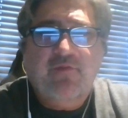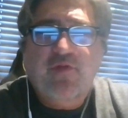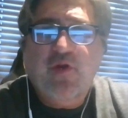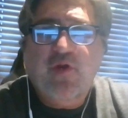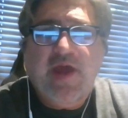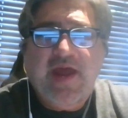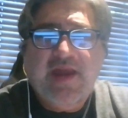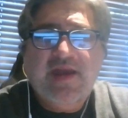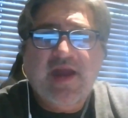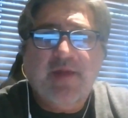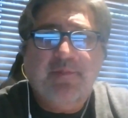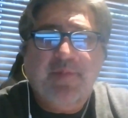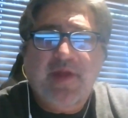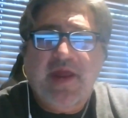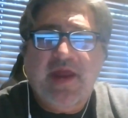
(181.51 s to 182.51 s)
if you end
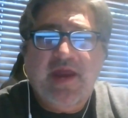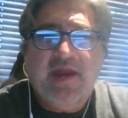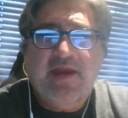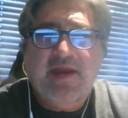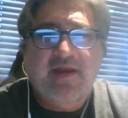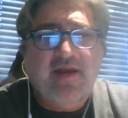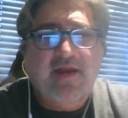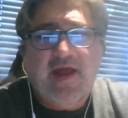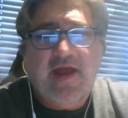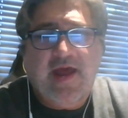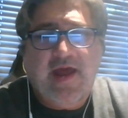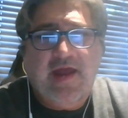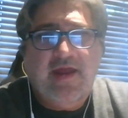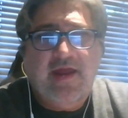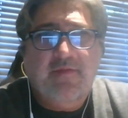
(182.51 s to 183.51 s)
up in
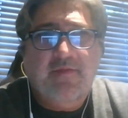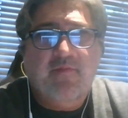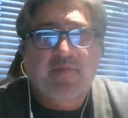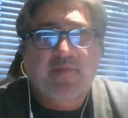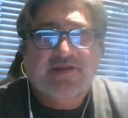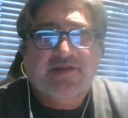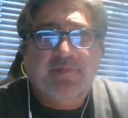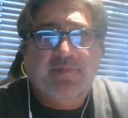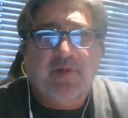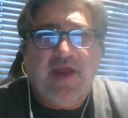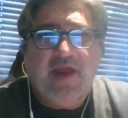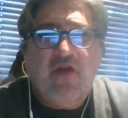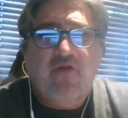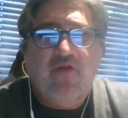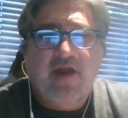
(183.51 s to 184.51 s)
a
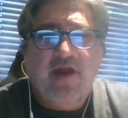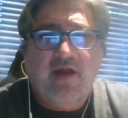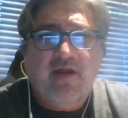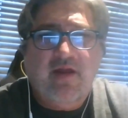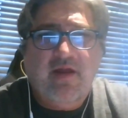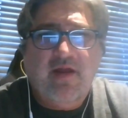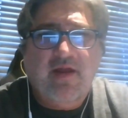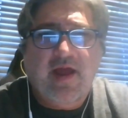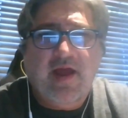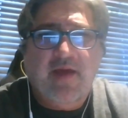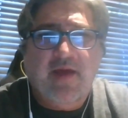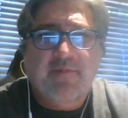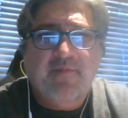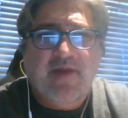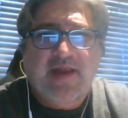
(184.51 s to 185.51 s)
municipal area,
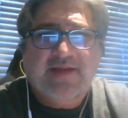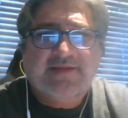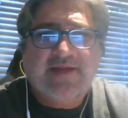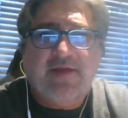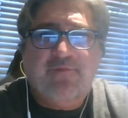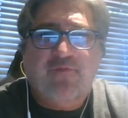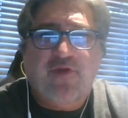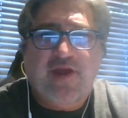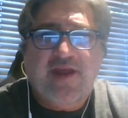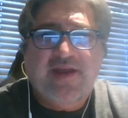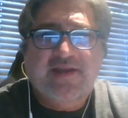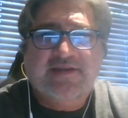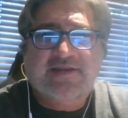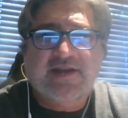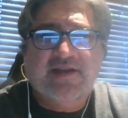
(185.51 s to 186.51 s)
let's say, for
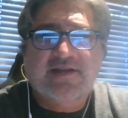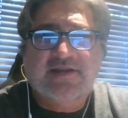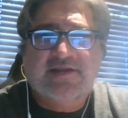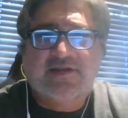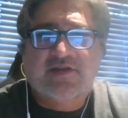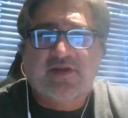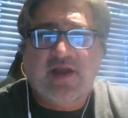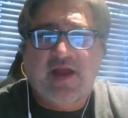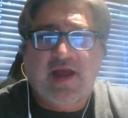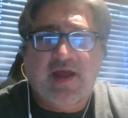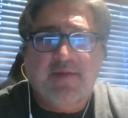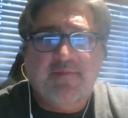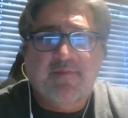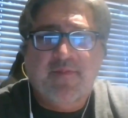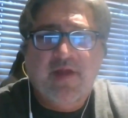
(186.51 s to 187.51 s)
instance,
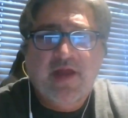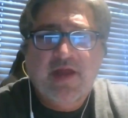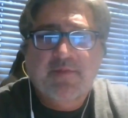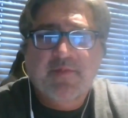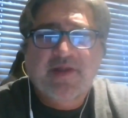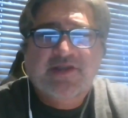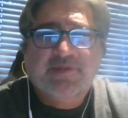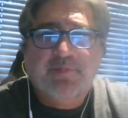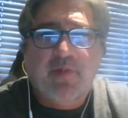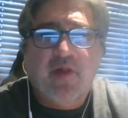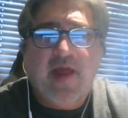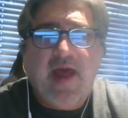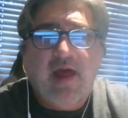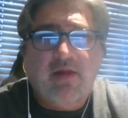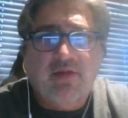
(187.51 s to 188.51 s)

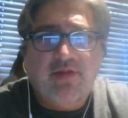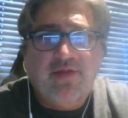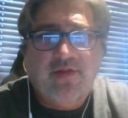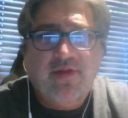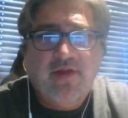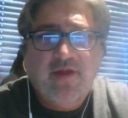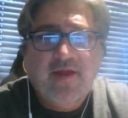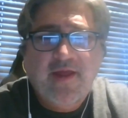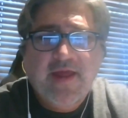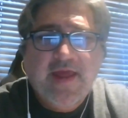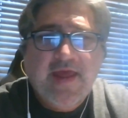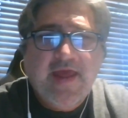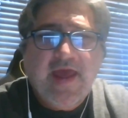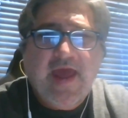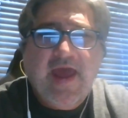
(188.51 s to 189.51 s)
municipal health,
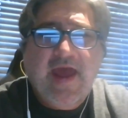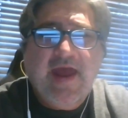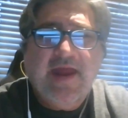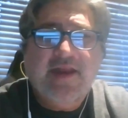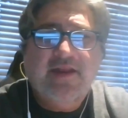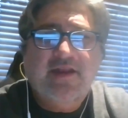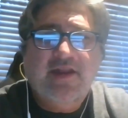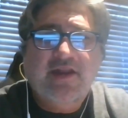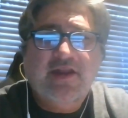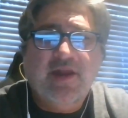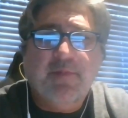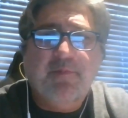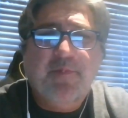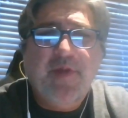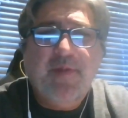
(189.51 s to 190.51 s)
and
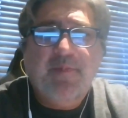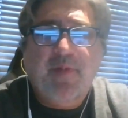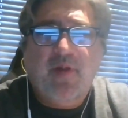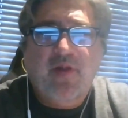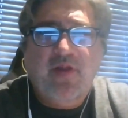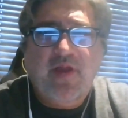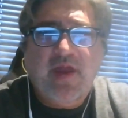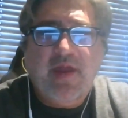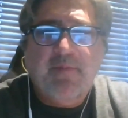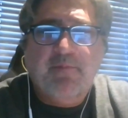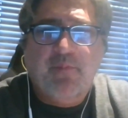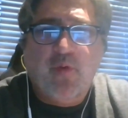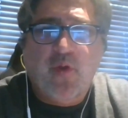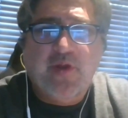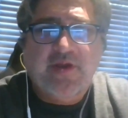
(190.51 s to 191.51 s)
the people
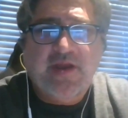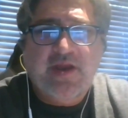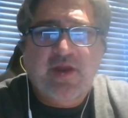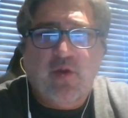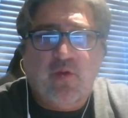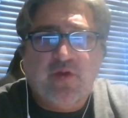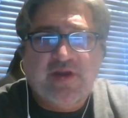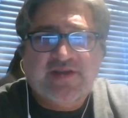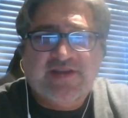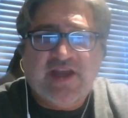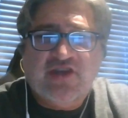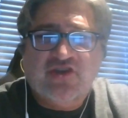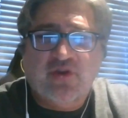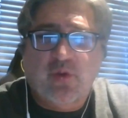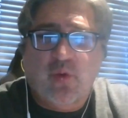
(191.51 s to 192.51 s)
employed in the
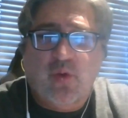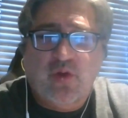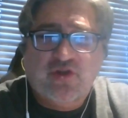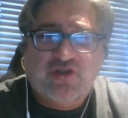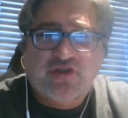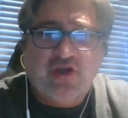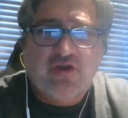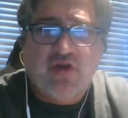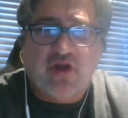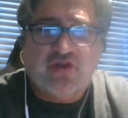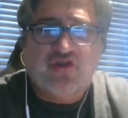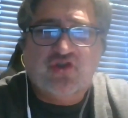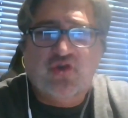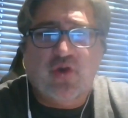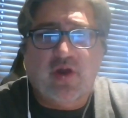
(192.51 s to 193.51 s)
organization are also not
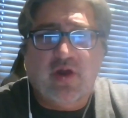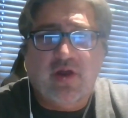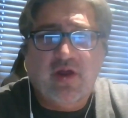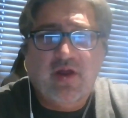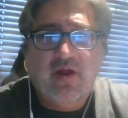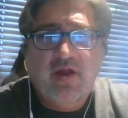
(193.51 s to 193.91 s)
sure